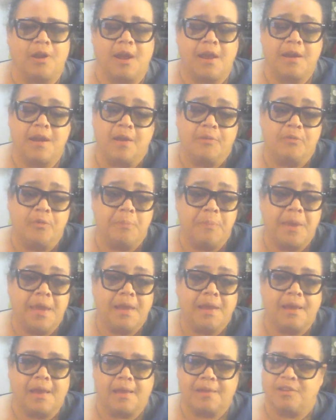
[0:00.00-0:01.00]
that I never
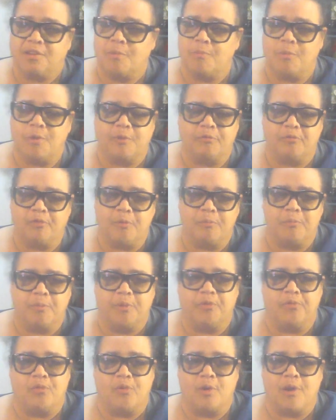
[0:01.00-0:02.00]
met, like someone from
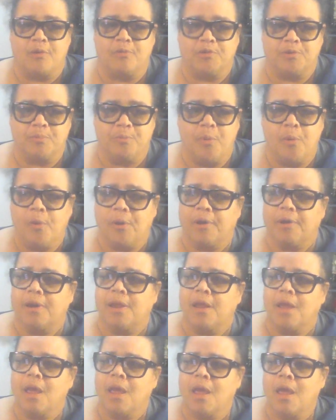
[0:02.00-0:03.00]
before I was born.
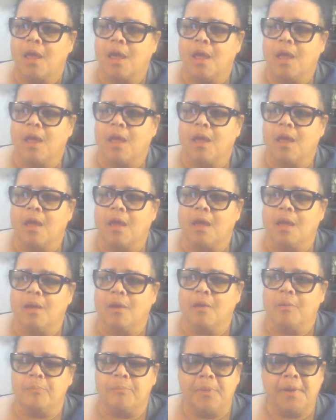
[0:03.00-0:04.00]

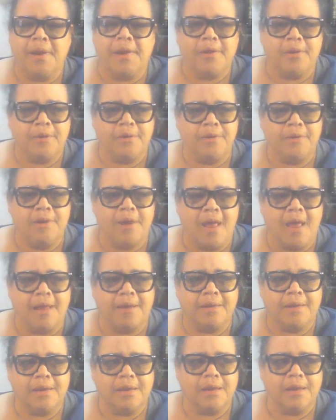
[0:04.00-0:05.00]
But I could
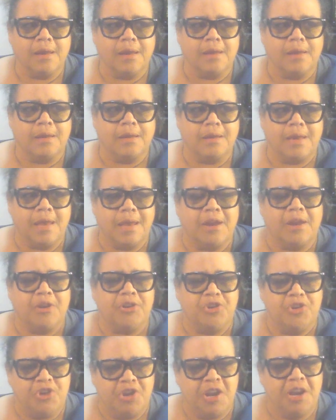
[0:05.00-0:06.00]
not get a
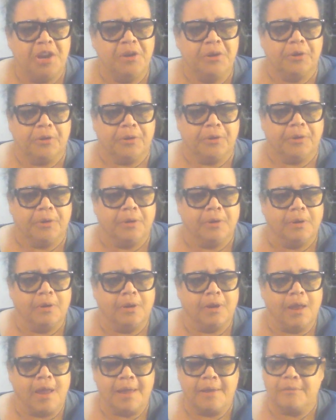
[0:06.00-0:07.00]
gender.
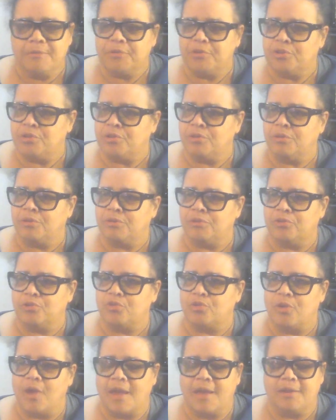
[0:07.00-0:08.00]
I was
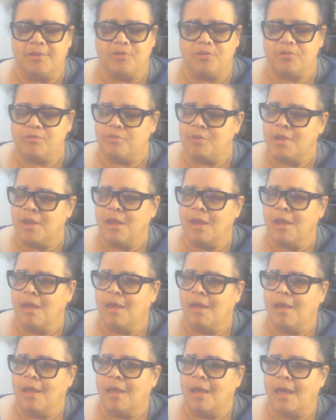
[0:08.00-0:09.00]
I
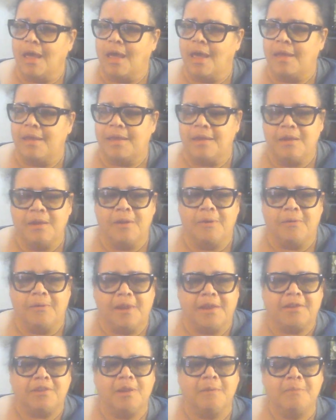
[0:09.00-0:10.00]
I you know,
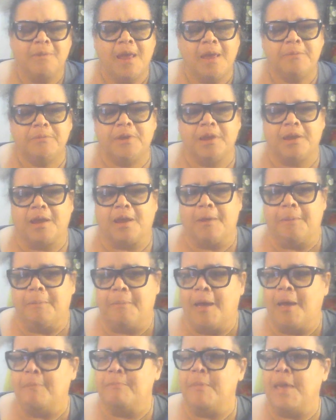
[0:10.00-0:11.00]
like sometimes like a,
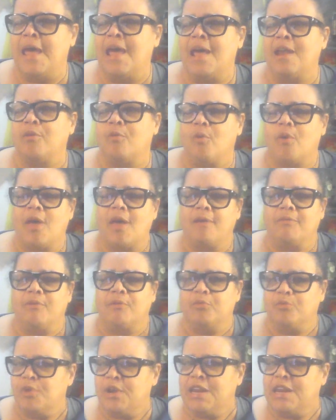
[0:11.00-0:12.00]
a man will have
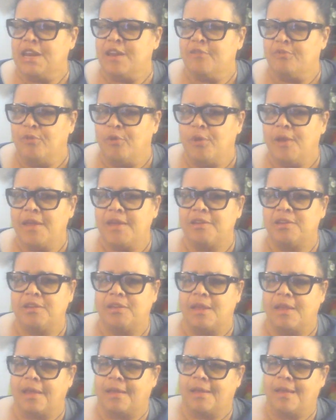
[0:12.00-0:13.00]
a reedy
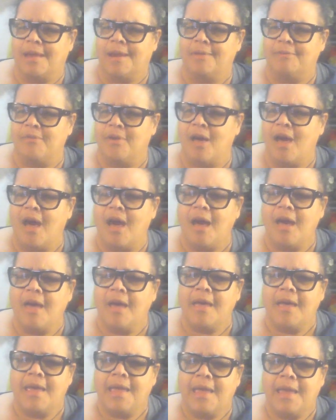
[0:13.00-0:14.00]
voice, like kind of a
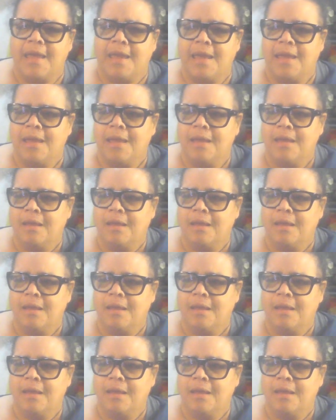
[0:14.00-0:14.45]
high